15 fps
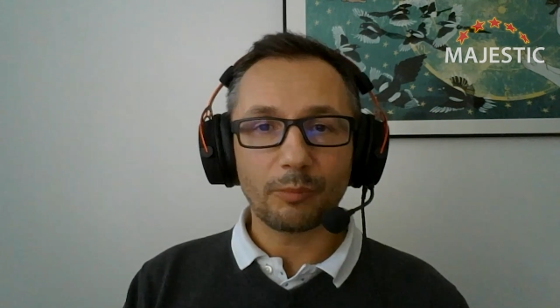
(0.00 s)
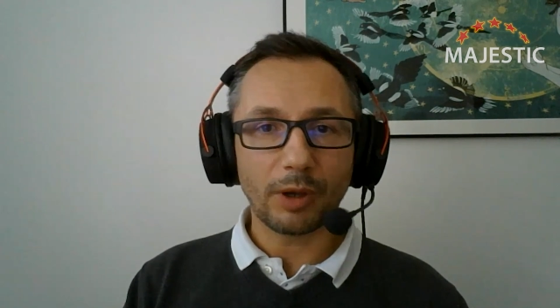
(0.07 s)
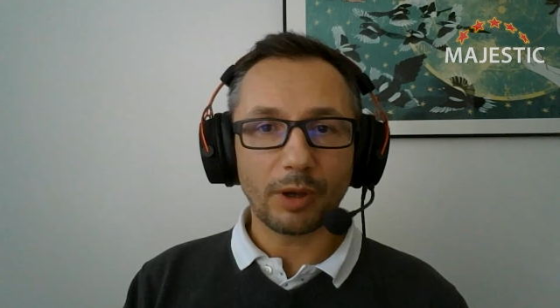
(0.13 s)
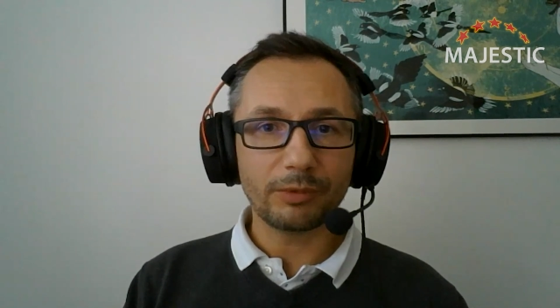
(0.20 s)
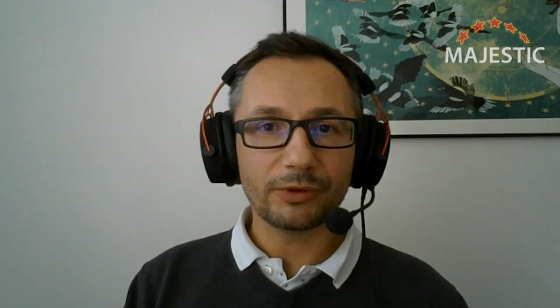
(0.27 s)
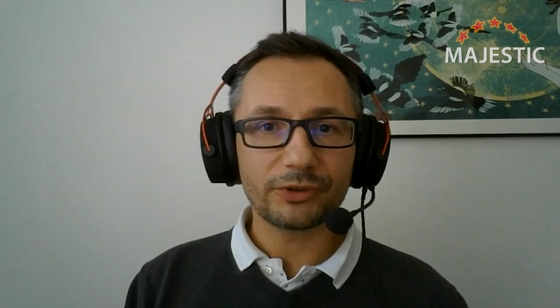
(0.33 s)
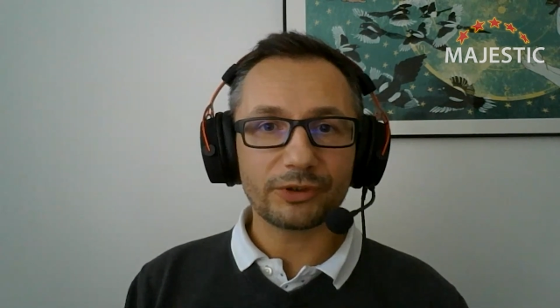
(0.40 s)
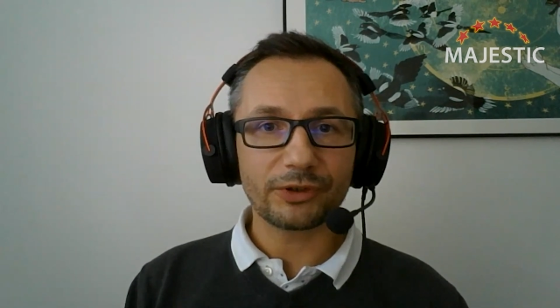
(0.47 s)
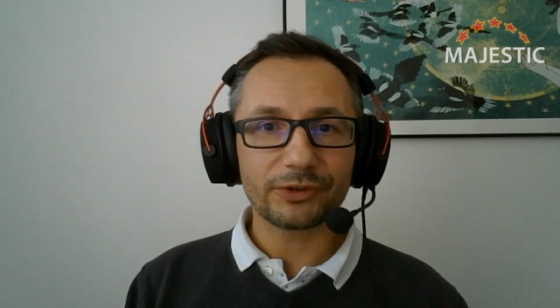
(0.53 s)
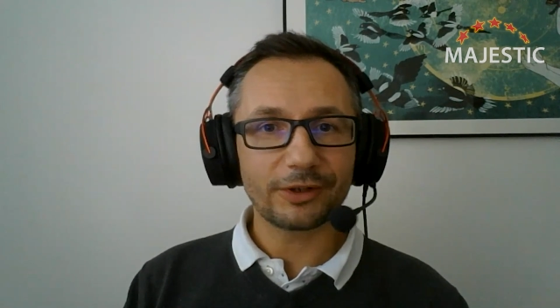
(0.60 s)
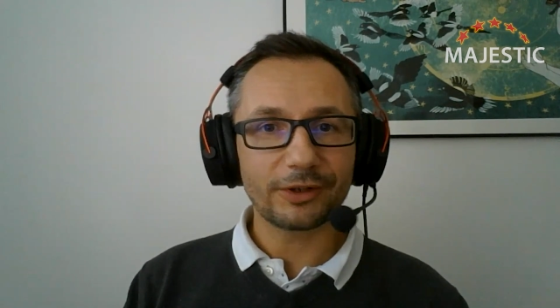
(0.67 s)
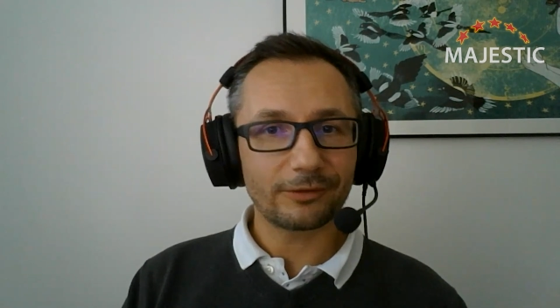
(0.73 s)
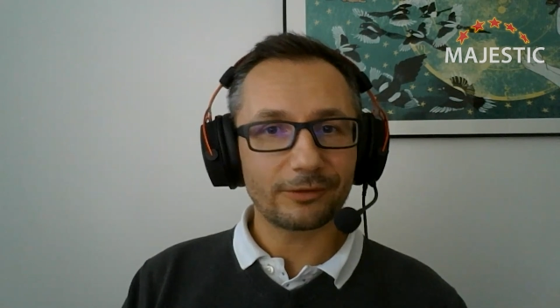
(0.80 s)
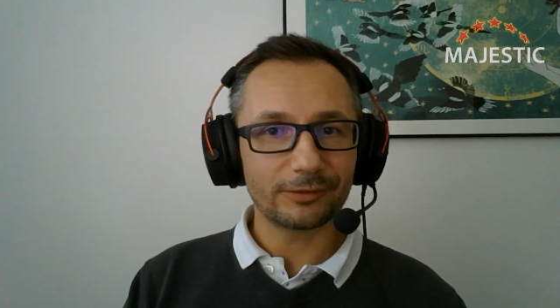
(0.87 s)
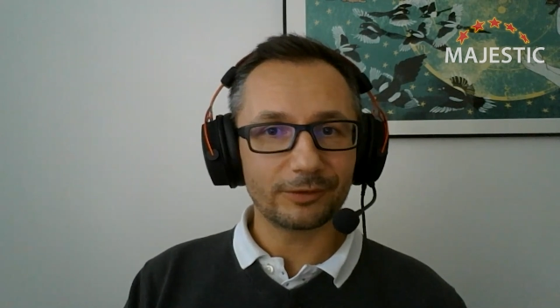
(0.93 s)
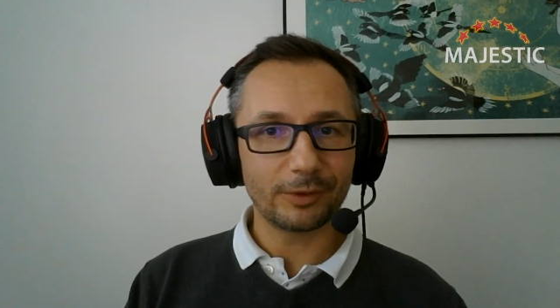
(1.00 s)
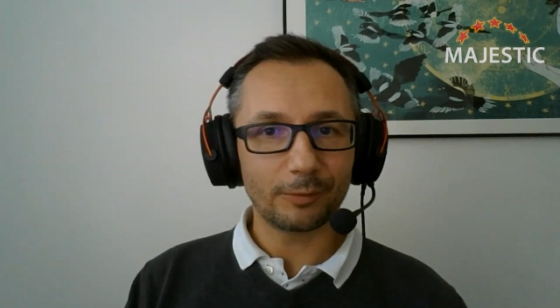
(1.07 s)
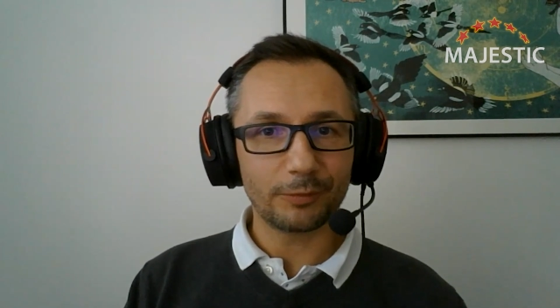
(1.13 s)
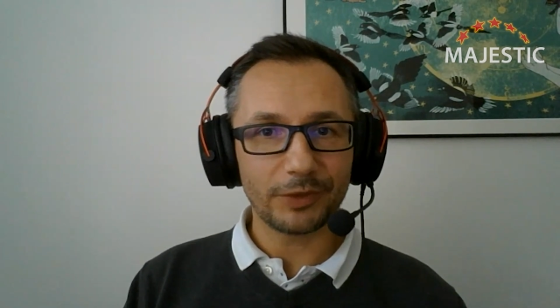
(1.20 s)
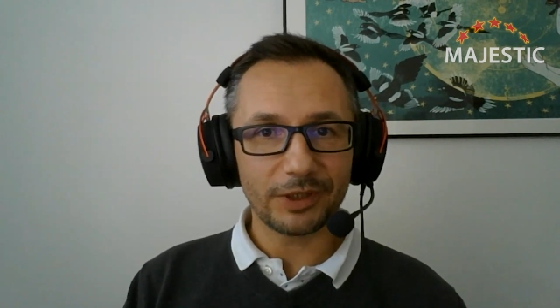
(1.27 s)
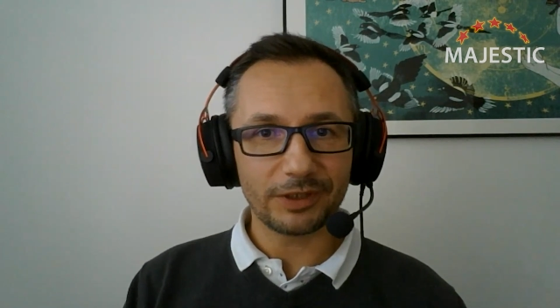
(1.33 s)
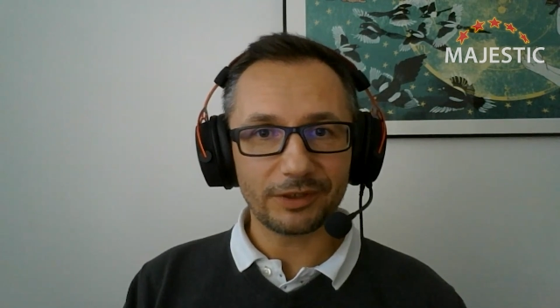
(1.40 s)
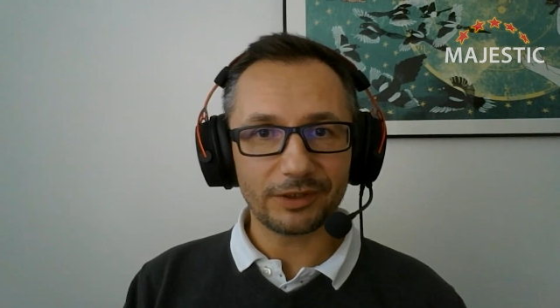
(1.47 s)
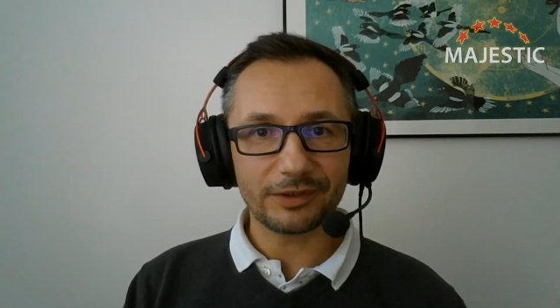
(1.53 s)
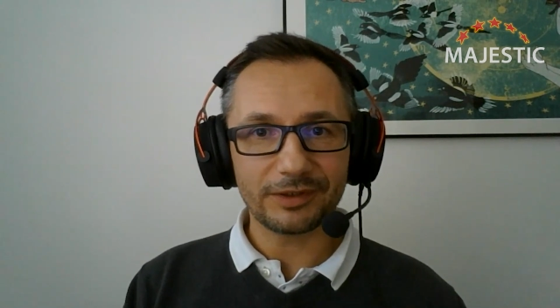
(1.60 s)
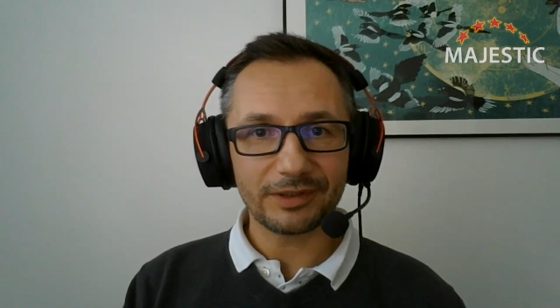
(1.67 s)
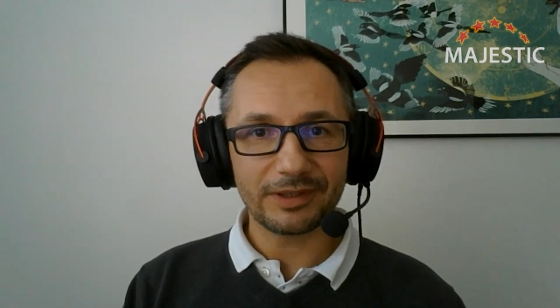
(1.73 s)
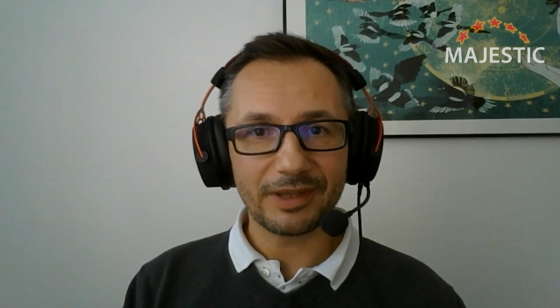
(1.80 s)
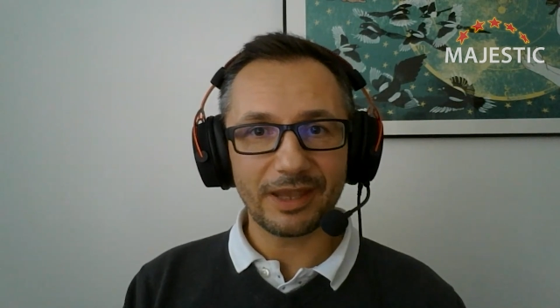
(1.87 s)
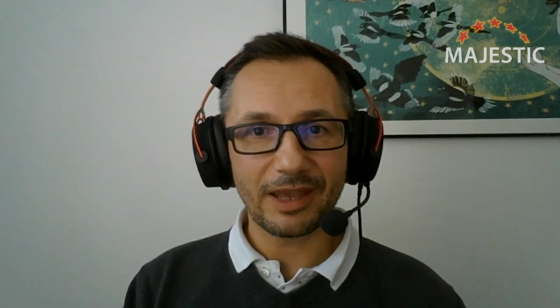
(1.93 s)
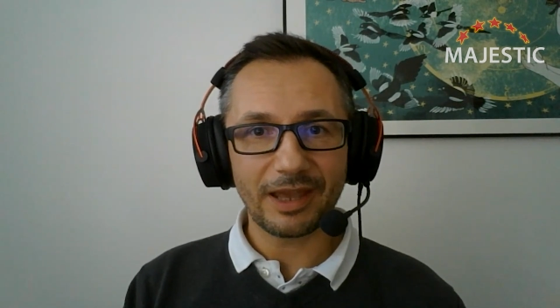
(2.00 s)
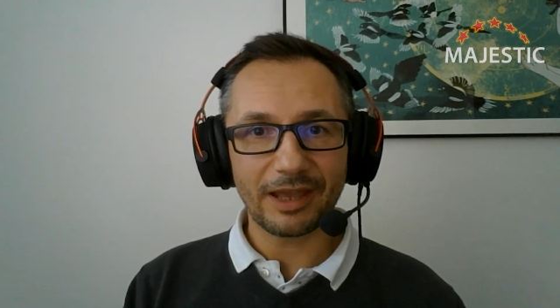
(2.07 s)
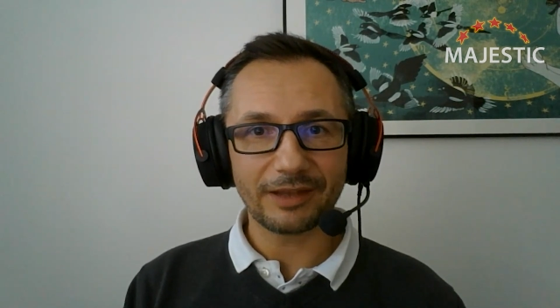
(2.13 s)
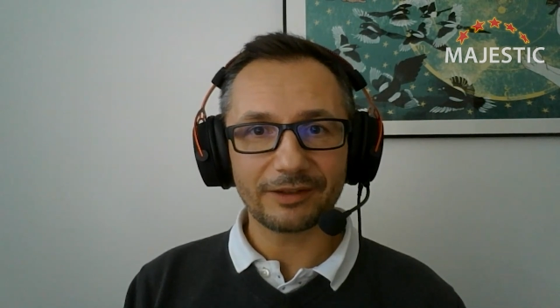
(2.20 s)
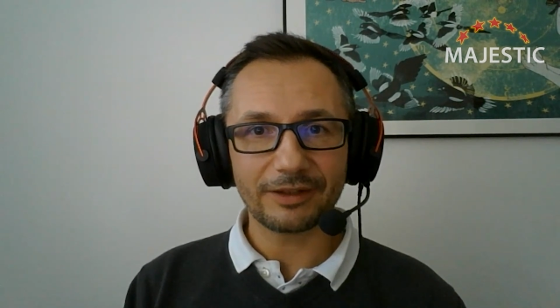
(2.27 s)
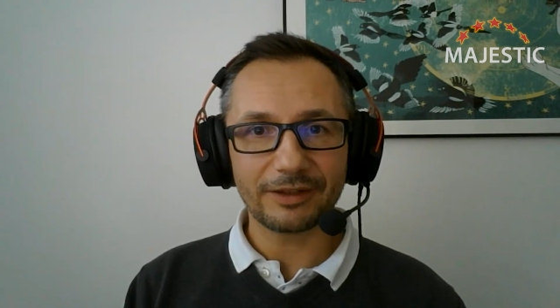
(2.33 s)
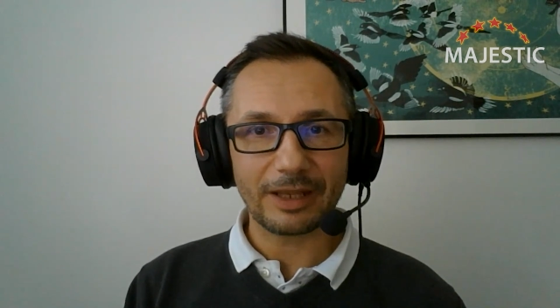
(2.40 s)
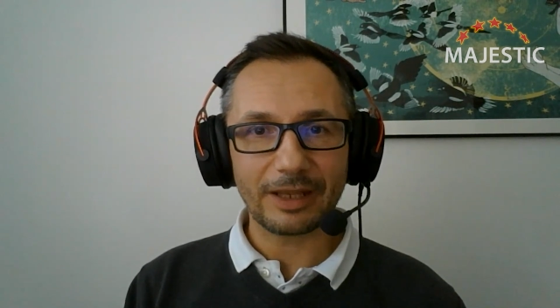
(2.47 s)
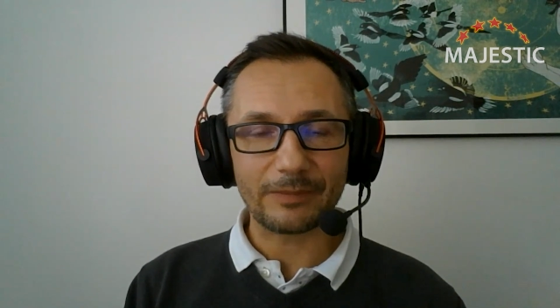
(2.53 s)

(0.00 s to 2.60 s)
publishers are of the opinion that